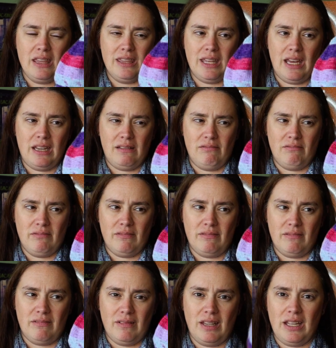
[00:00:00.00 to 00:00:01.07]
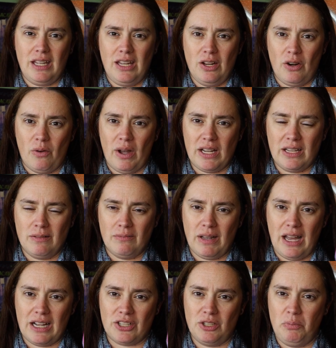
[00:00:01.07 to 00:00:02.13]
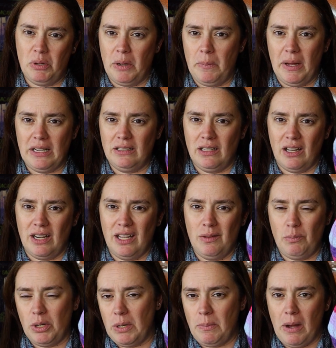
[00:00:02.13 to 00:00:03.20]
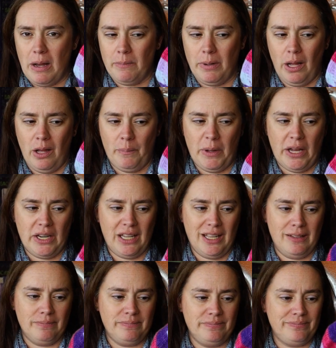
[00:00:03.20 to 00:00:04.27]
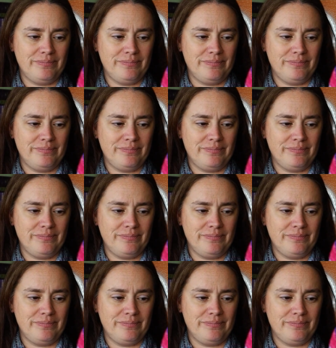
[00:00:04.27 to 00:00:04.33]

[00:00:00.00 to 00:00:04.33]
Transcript: Then, you know, I can actually put a button on it, put a pom-pom on it.